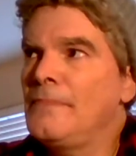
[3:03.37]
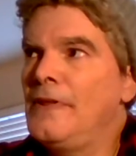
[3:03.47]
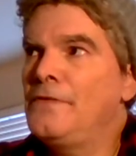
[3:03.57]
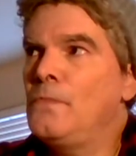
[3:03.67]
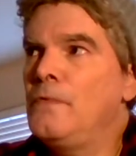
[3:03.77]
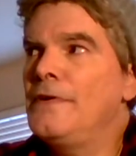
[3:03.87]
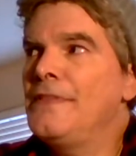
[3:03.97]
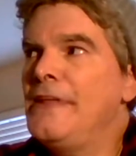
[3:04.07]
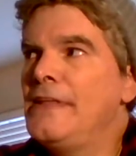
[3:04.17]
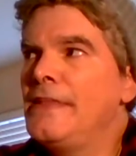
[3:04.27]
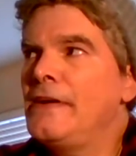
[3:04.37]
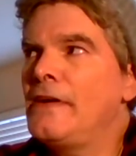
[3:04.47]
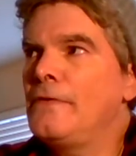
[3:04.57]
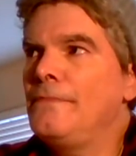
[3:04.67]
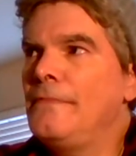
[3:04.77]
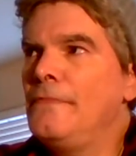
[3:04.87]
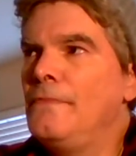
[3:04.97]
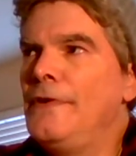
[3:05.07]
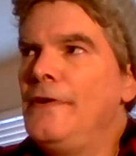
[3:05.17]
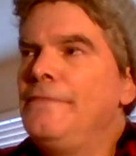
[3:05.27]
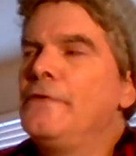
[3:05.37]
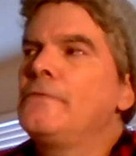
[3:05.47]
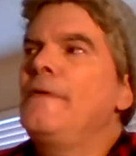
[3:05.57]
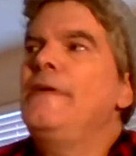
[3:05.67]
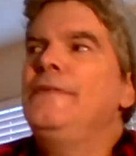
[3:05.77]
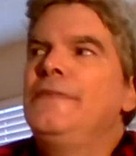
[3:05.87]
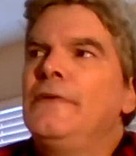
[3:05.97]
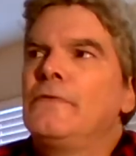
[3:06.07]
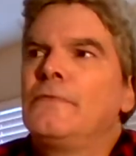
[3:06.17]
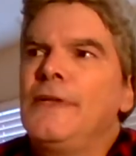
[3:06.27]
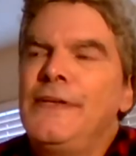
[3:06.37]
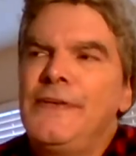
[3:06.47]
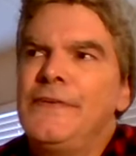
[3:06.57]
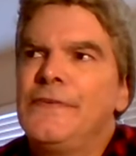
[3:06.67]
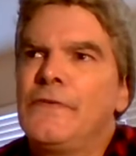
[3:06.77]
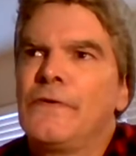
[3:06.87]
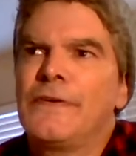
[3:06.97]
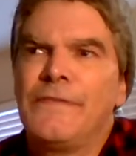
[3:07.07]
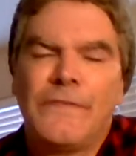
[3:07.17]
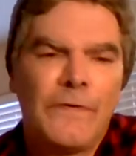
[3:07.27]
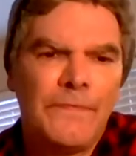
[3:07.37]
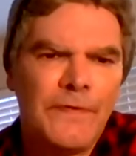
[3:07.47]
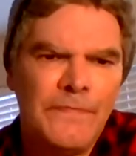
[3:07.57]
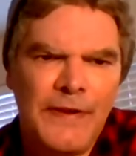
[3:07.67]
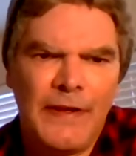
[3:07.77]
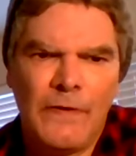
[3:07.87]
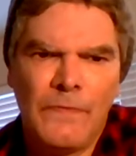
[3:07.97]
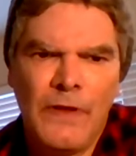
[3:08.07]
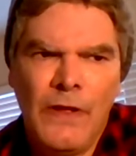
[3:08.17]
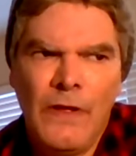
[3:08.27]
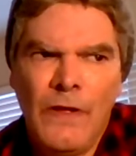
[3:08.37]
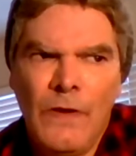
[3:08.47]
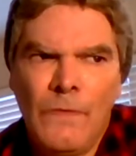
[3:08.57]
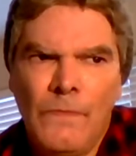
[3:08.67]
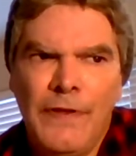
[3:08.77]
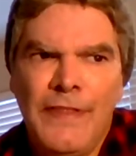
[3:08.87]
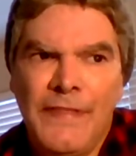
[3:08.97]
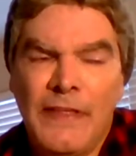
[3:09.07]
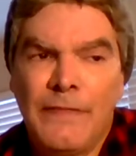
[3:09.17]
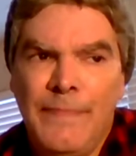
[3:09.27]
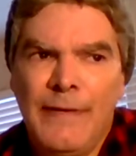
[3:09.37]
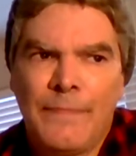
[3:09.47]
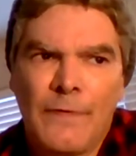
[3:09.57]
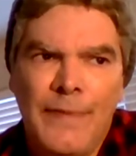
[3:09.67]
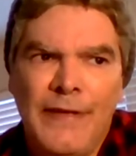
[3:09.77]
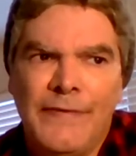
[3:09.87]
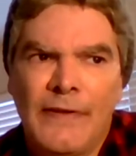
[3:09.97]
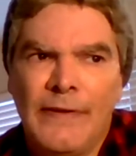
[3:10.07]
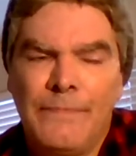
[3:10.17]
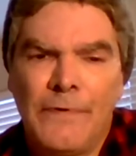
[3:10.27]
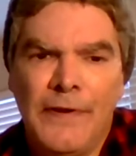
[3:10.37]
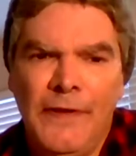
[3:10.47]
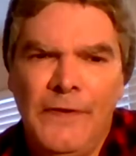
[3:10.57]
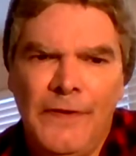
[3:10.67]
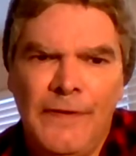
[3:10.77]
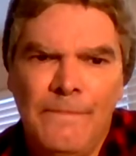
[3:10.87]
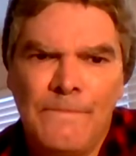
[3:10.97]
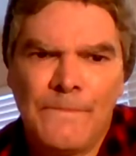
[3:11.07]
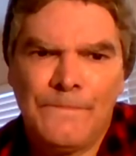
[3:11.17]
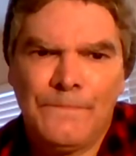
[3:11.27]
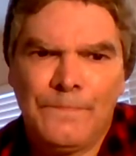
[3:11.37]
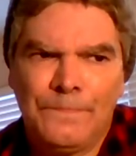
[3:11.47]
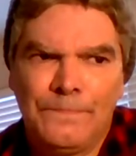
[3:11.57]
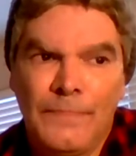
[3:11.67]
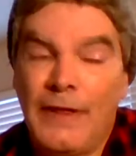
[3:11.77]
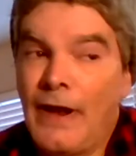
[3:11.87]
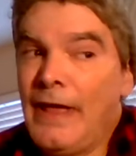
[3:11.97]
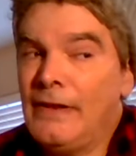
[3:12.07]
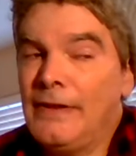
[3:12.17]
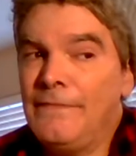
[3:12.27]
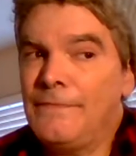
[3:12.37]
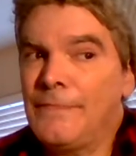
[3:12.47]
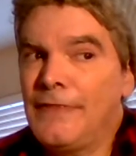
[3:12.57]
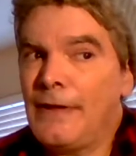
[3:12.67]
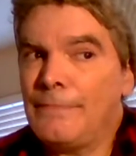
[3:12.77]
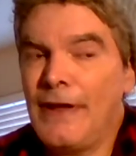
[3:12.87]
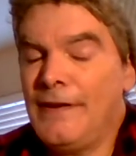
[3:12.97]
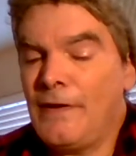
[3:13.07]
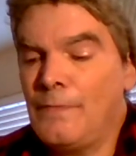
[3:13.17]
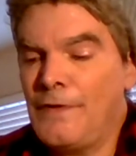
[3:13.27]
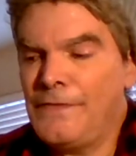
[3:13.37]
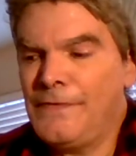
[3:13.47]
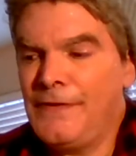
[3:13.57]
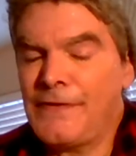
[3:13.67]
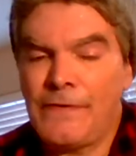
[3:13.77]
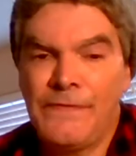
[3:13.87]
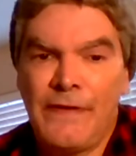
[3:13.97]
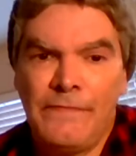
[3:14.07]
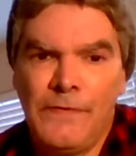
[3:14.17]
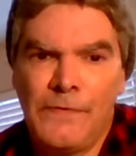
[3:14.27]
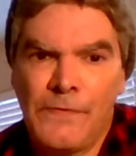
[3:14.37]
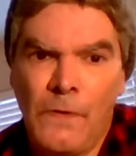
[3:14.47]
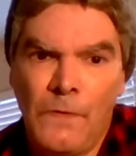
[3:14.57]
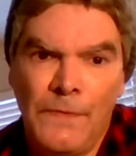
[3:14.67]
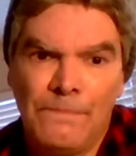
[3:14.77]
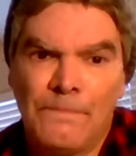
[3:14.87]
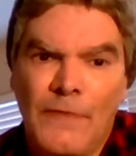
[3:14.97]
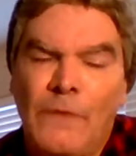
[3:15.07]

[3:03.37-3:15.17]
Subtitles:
It's a weird thing there. If you're raised in a religious or conservative town where you think that people are basically pretty good, and I had lived in my town since I was 7 years old.